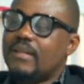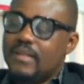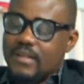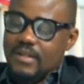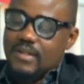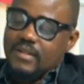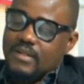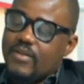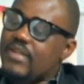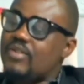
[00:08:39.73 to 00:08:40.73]
The
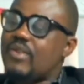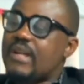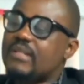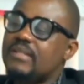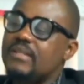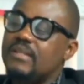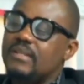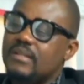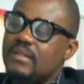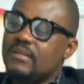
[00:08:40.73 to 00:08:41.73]
registrants,
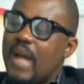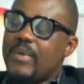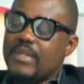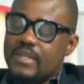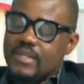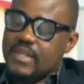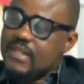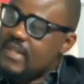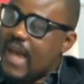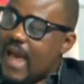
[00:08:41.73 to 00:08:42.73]
the
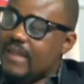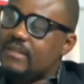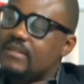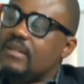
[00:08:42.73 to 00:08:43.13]
CI,